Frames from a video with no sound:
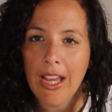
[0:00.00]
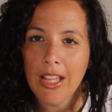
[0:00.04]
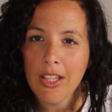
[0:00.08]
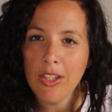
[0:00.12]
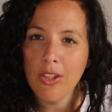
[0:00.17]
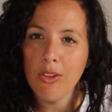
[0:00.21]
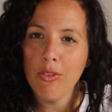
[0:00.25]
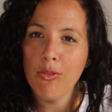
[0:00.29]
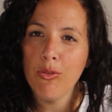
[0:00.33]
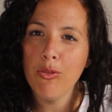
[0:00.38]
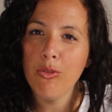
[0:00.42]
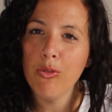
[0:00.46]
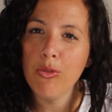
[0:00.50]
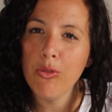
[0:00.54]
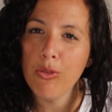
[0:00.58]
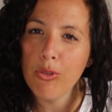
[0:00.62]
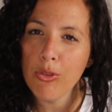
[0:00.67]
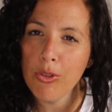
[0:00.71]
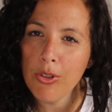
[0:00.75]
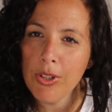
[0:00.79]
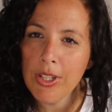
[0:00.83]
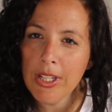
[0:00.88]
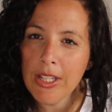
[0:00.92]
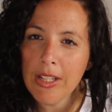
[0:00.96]
and you're
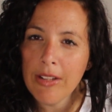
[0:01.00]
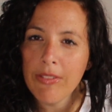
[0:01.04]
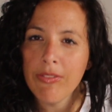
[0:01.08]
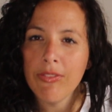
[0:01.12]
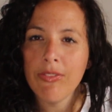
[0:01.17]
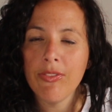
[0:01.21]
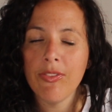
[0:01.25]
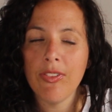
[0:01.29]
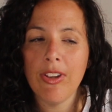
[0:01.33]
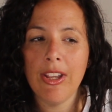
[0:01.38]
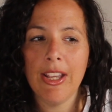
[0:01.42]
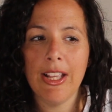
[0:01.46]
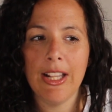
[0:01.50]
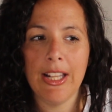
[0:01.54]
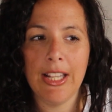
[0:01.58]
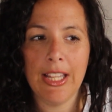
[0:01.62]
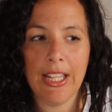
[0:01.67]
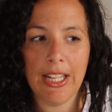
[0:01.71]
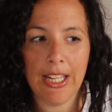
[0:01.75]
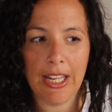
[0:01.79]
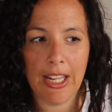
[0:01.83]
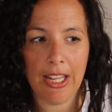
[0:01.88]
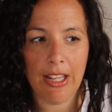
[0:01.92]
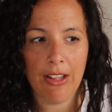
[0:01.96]
really
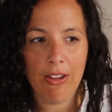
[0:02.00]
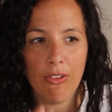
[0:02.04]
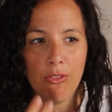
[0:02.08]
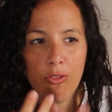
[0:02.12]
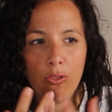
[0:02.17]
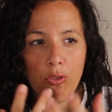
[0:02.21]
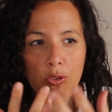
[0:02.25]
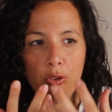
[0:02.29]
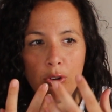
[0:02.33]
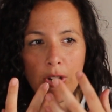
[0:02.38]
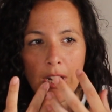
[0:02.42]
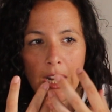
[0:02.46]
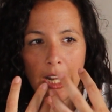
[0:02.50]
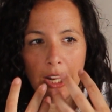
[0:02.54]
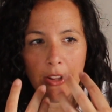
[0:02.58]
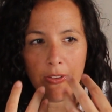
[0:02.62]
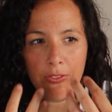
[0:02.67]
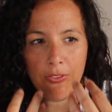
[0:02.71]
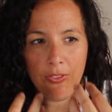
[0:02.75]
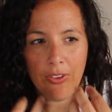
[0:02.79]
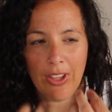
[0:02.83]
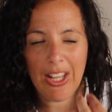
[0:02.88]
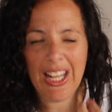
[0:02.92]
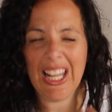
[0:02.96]
feeling it
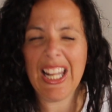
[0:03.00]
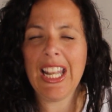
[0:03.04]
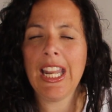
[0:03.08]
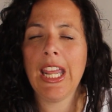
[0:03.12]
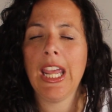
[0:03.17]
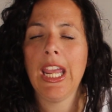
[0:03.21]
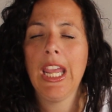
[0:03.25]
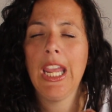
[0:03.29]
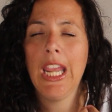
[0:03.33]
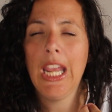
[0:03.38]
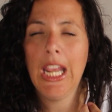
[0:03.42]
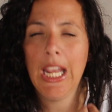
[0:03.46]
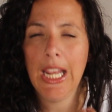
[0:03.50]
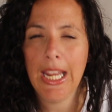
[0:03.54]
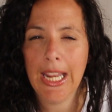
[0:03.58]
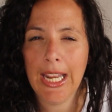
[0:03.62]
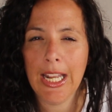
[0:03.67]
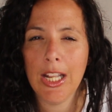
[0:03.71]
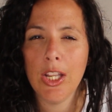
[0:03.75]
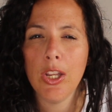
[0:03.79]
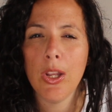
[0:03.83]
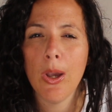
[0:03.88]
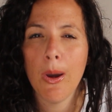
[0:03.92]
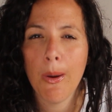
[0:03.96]

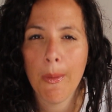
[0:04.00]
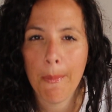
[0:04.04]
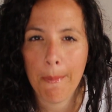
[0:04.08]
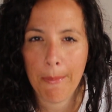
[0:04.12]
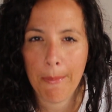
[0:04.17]
in your